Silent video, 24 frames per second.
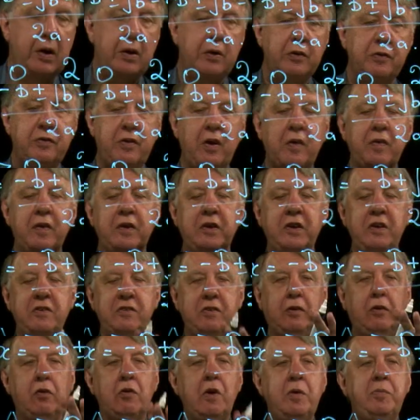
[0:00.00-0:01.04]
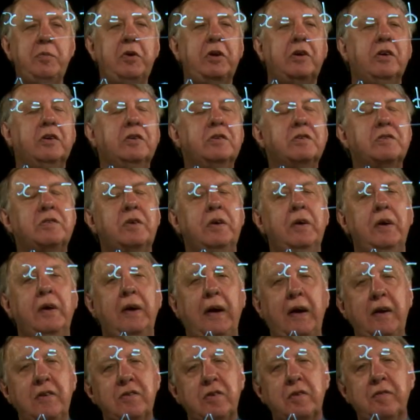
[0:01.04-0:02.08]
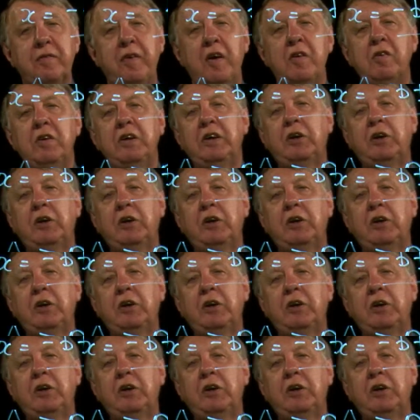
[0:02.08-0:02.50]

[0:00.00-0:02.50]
So the discriminant is a very